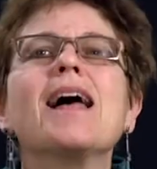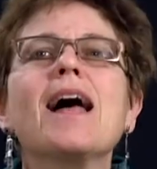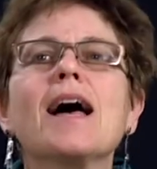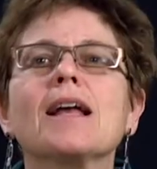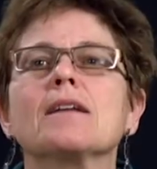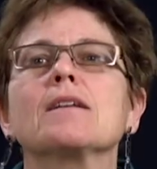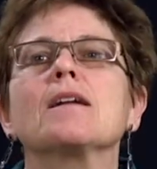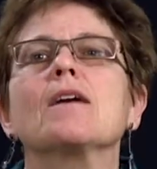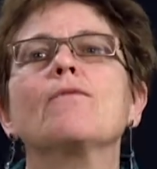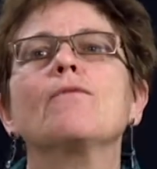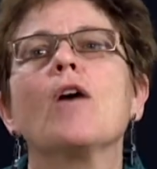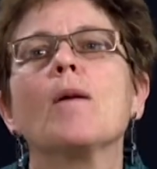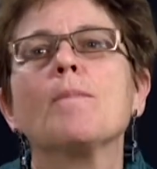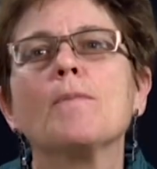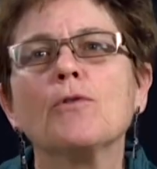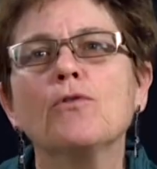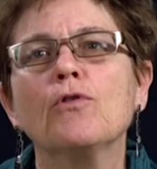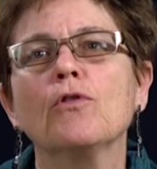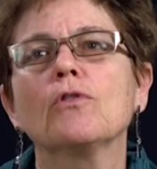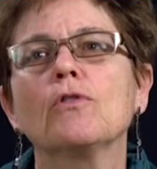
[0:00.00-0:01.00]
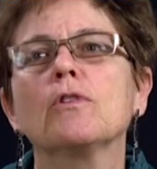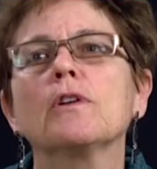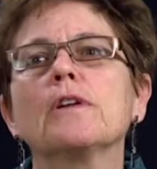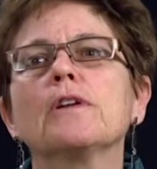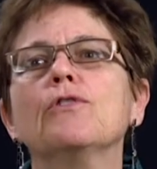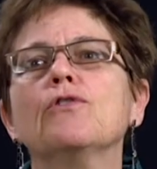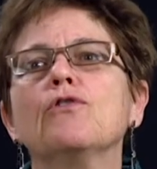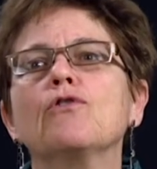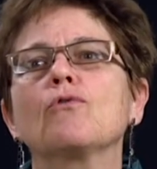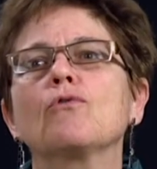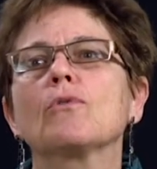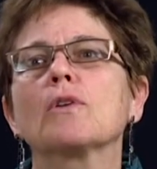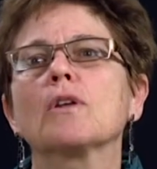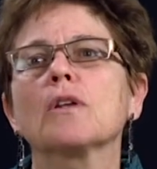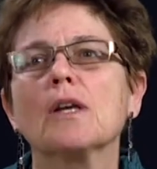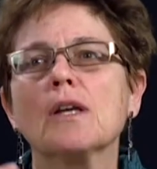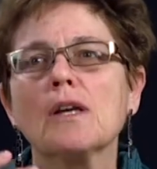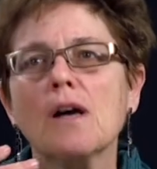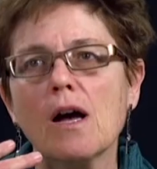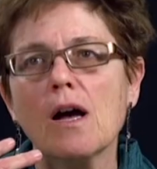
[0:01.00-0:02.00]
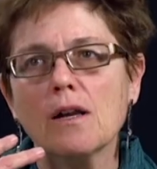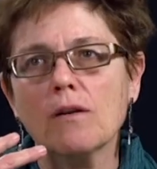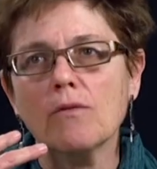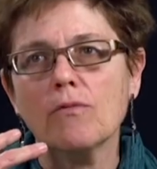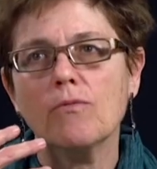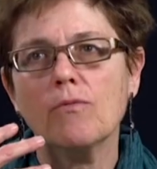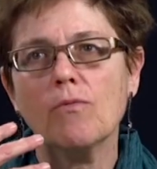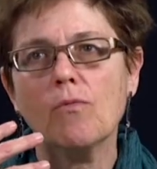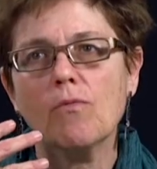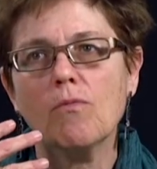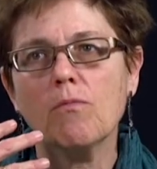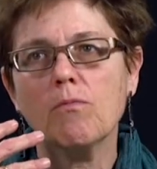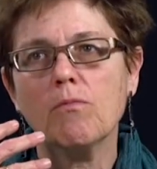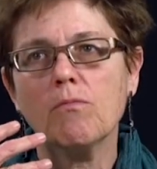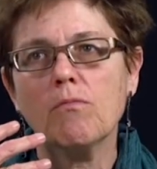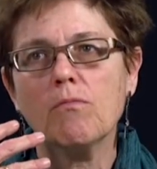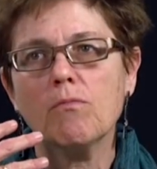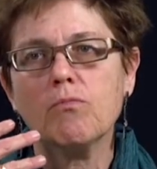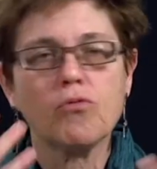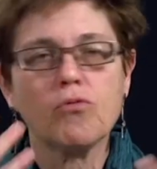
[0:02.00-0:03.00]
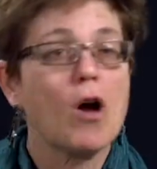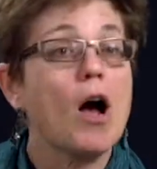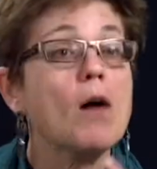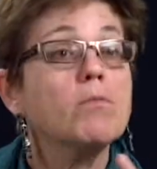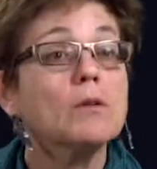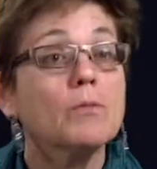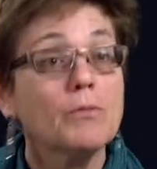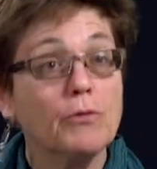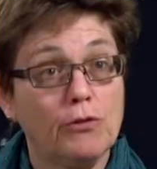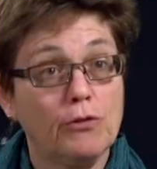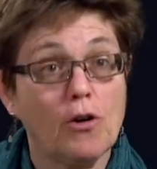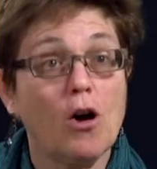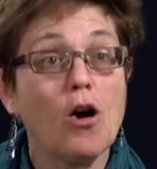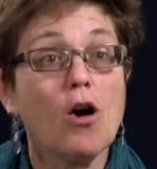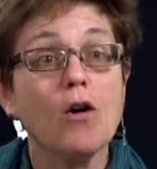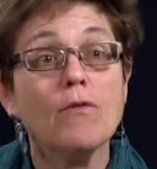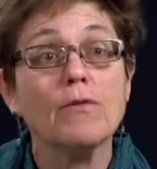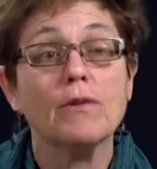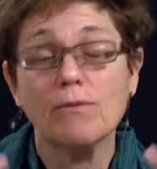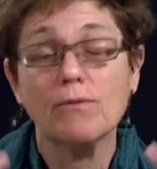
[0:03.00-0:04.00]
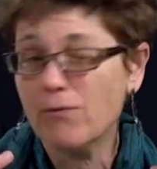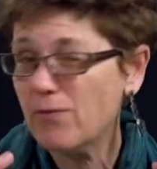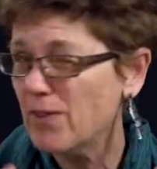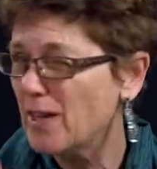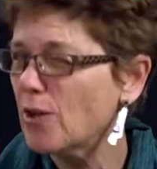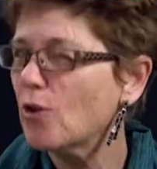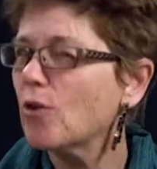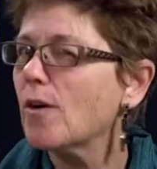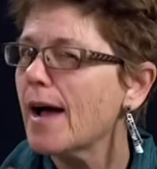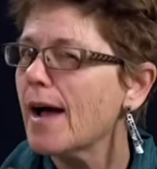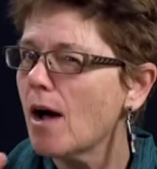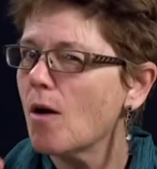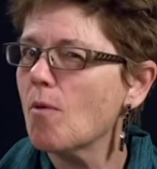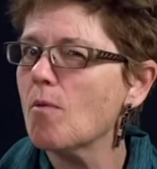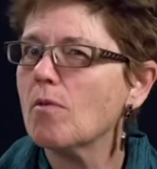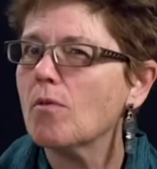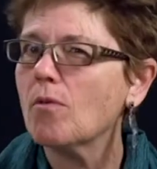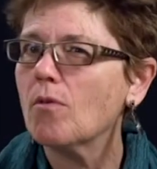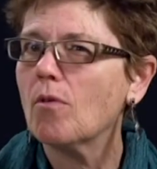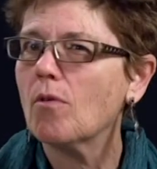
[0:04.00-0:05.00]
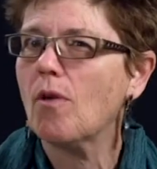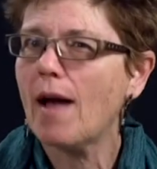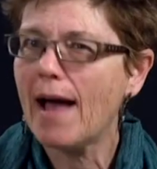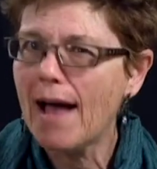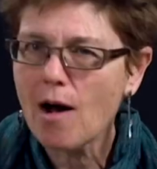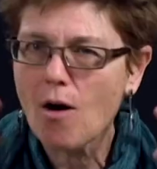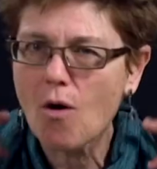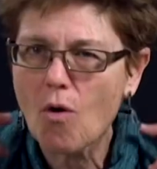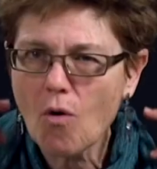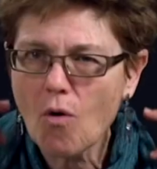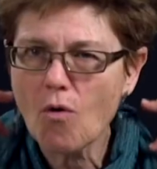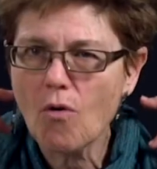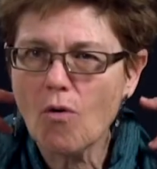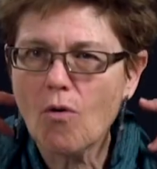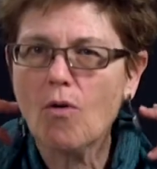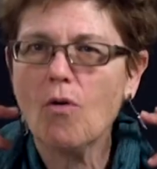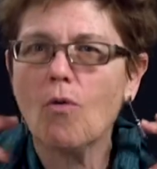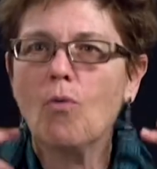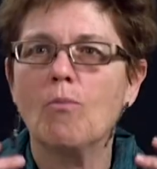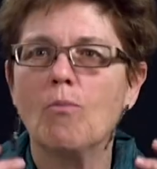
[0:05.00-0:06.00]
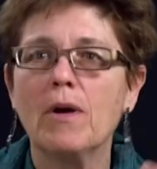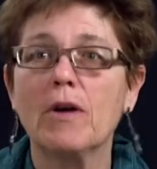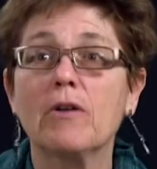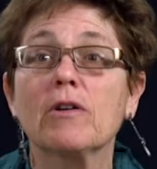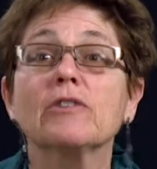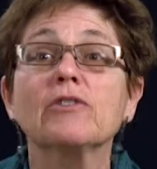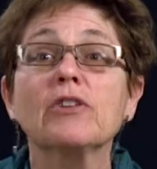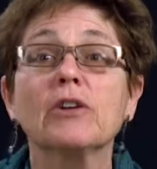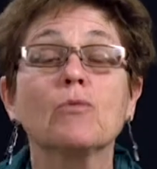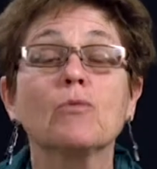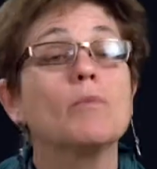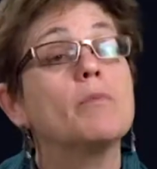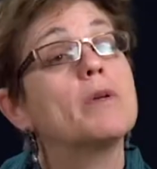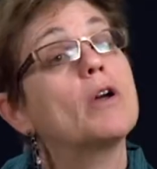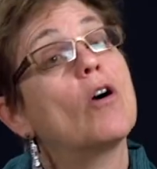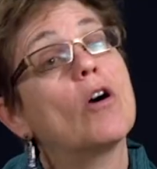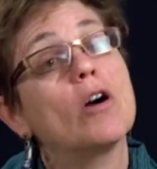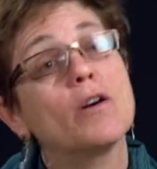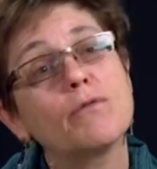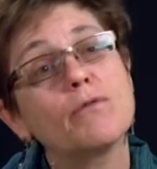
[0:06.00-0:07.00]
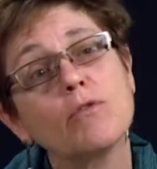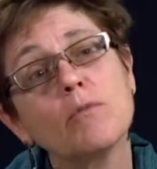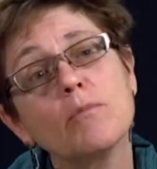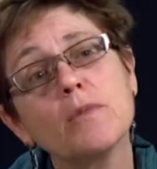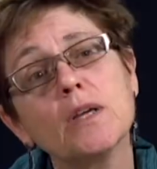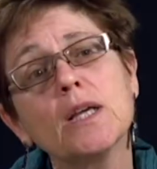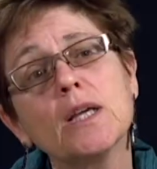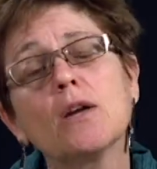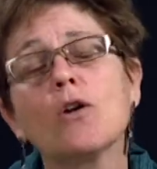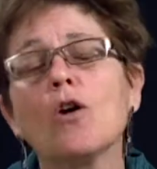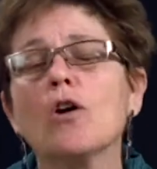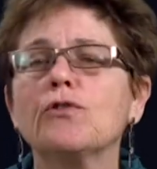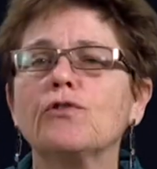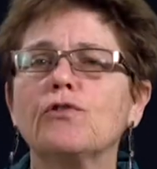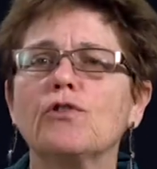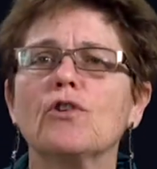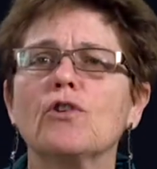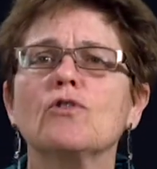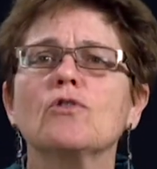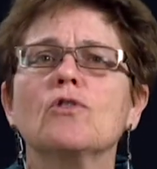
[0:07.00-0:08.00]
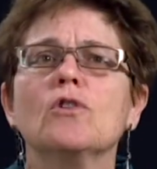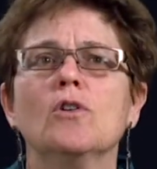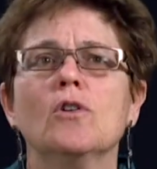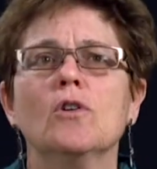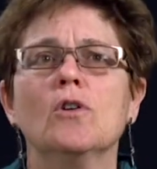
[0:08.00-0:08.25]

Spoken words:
had enough opportunities to really kind of problem solve and figure out how parenting would be hard for me, and also